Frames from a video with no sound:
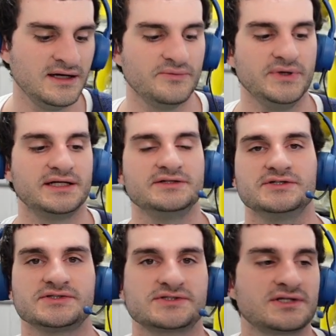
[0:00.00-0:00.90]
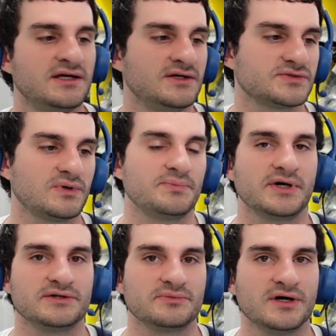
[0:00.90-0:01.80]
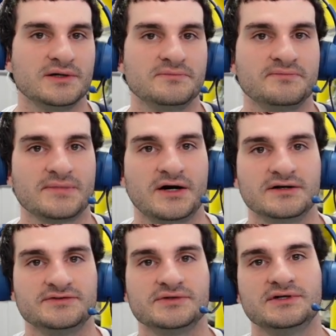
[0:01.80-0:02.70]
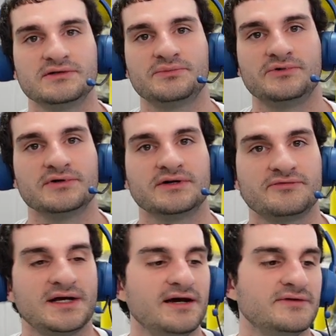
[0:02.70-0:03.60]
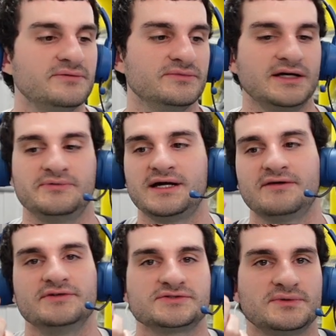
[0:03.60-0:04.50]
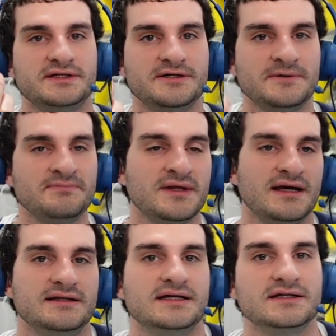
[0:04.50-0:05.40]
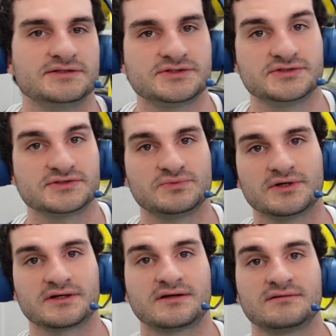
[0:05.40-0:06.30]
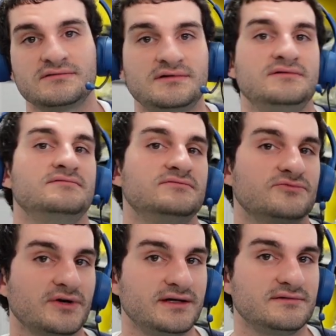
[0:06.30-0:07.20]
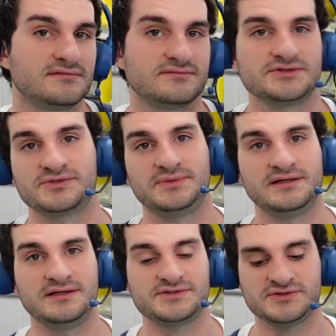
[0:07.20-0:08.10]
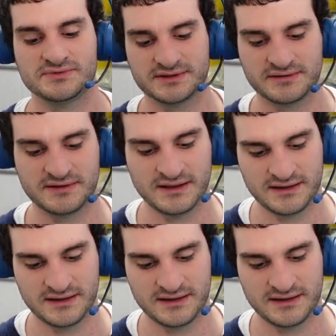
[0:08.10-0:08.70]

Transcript: We can just swap out the ROM onto another board if we have it, like we have this one here, and then it should just work, right? There shouldn't be any issues with it.